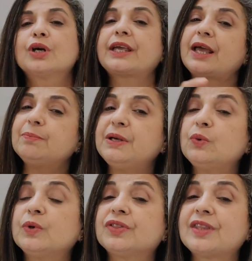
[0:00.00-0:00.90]
can be
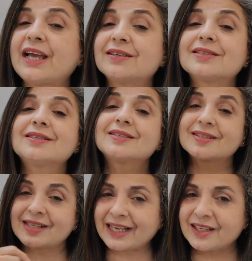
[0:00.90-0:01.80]
with that
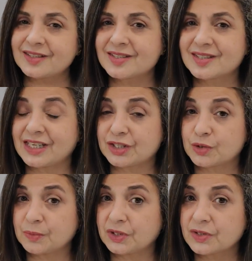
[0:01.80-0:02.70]
second
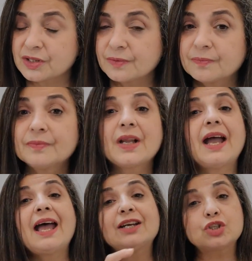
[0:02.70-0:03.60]
statement
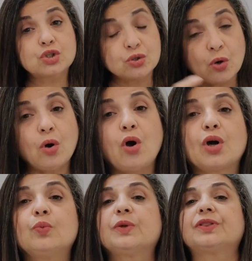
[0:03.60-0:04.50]
and so
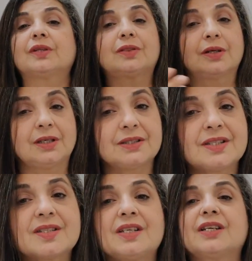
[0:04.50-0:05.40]
on with the third
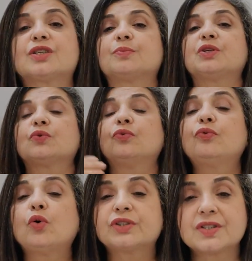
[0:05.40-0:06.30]
statement,
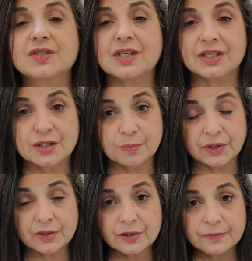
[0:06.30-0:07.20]
fourth
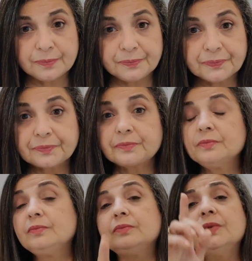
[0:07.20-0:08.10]
statement.
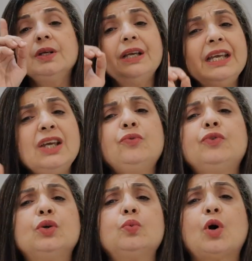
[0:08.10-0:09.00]
If
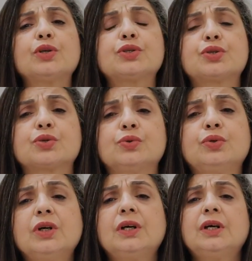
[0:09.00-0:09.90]
you want
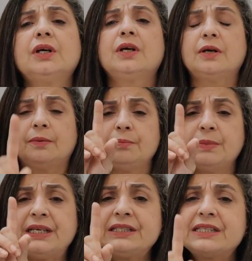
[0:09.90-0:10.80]
to
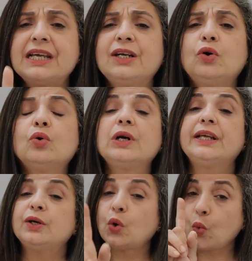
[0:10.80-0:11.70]
maintain
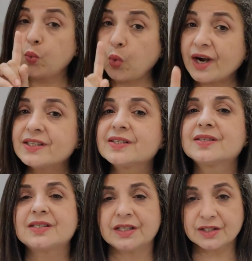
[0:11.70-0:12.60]
only one
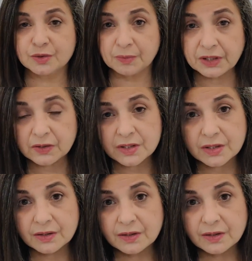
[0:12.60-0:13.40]
statement,